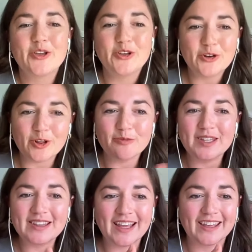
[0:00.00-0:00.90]
know what I
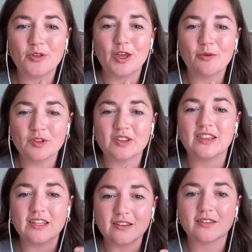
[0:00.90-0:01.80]
mean? Like, it was
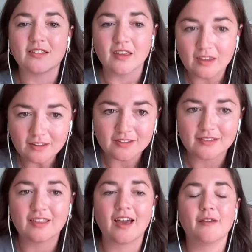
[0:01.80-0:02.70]
these things
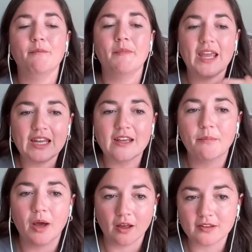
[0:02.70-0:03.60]
that made it
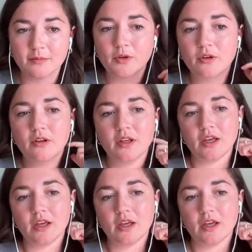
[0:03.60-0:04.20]
possible.